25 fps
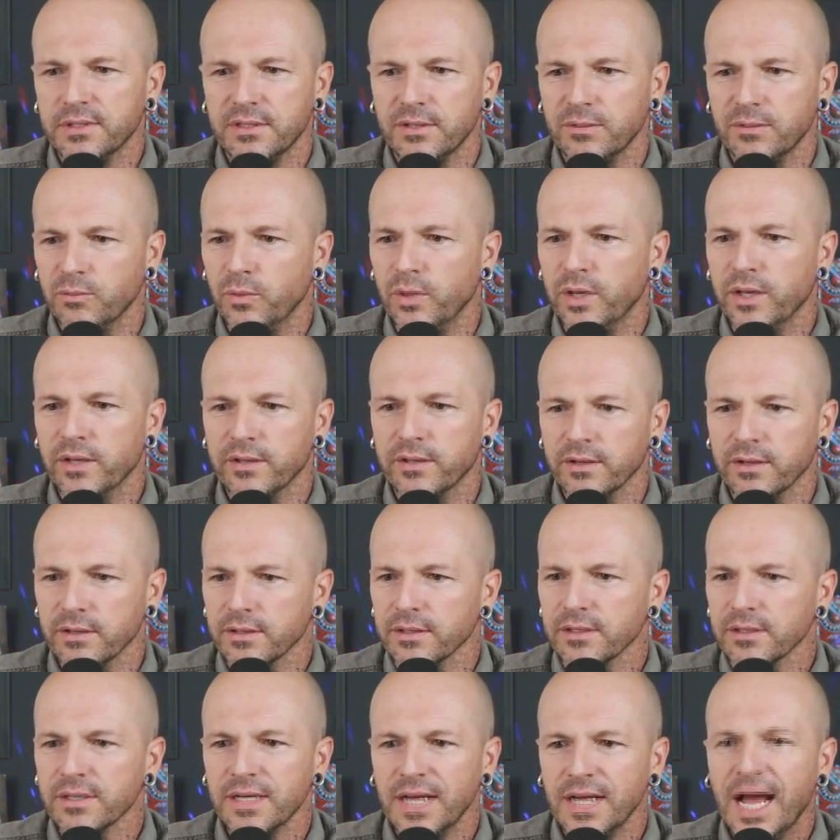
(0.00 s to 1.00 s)
with
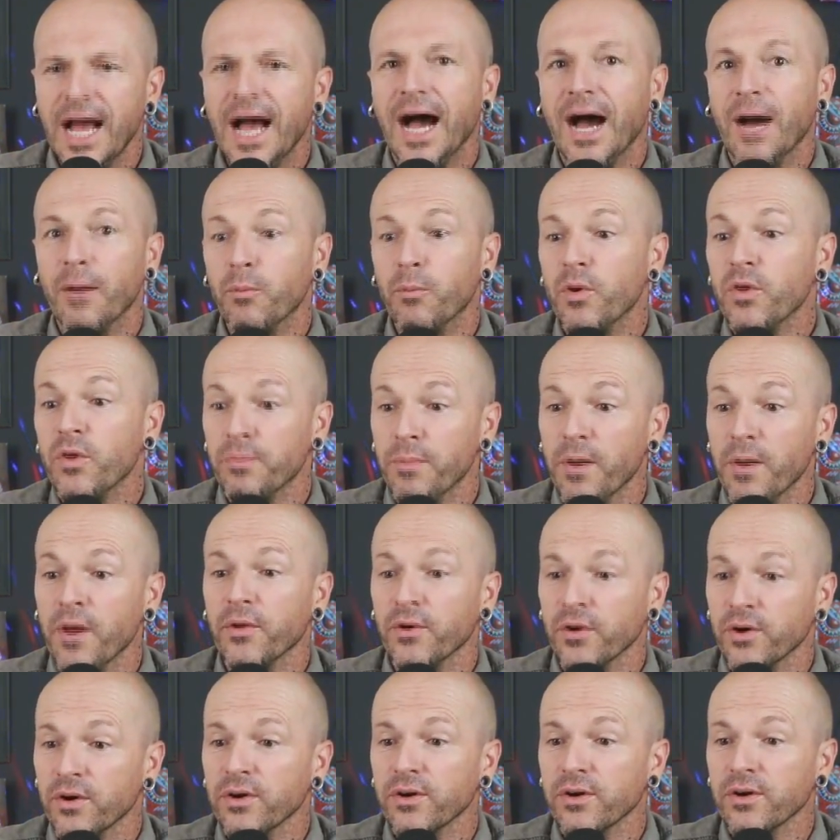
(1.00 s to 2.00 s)
her. I'm with
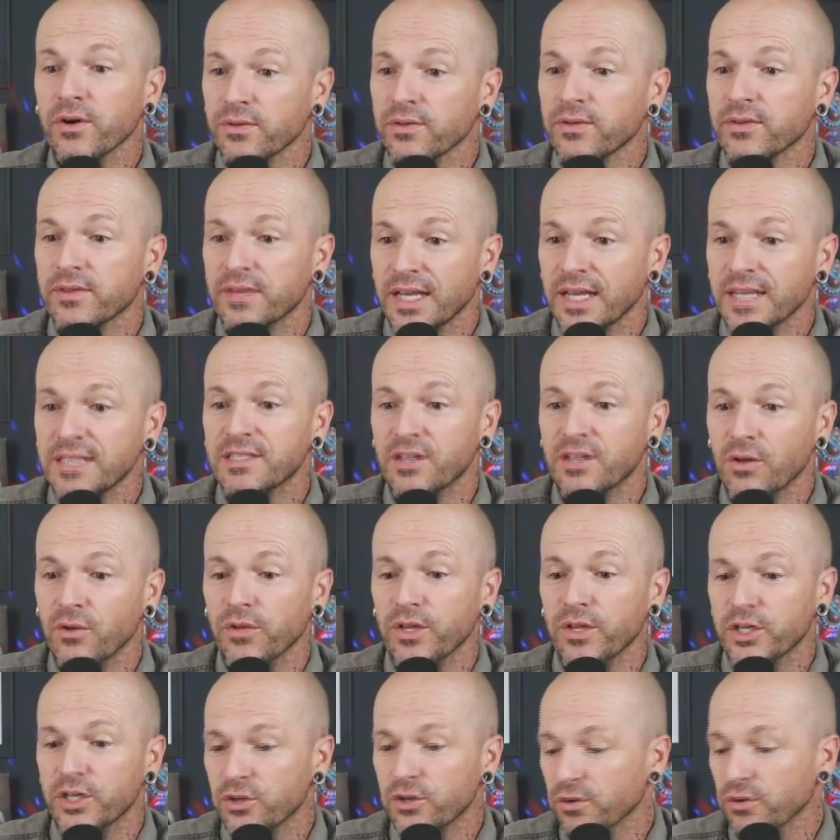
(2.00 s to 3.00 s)
Mother Earth. That's the
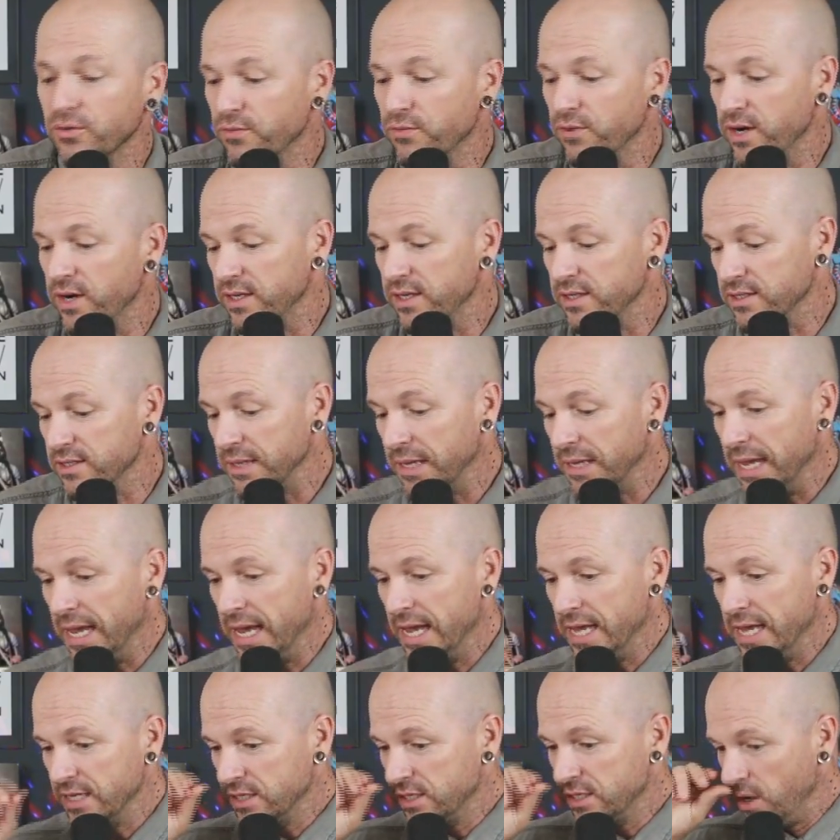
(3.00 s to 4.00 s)
only true phrase.
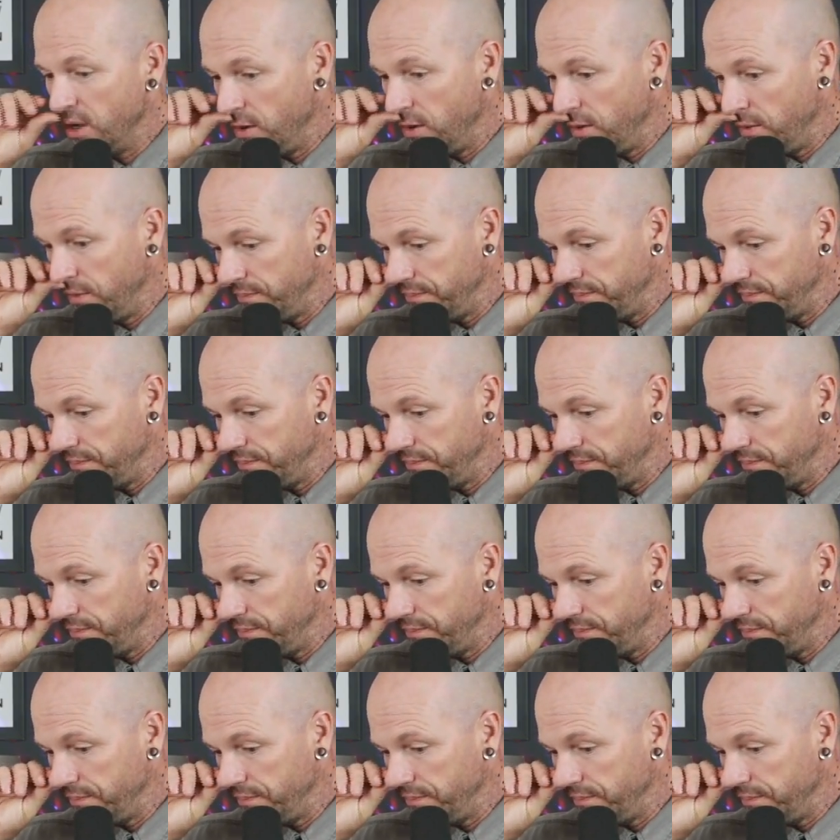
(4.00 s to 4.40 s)
So,